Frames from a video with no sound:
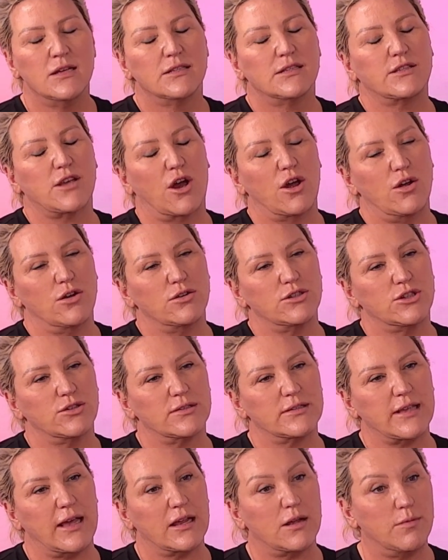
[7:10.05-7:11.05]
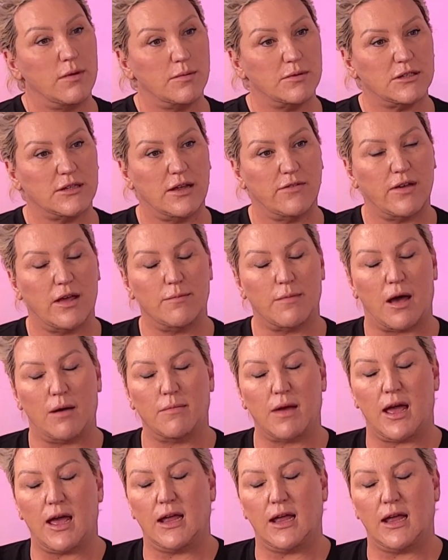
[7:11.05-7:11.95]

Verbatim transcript: So she'll say, "Can we watch TV, Mum?"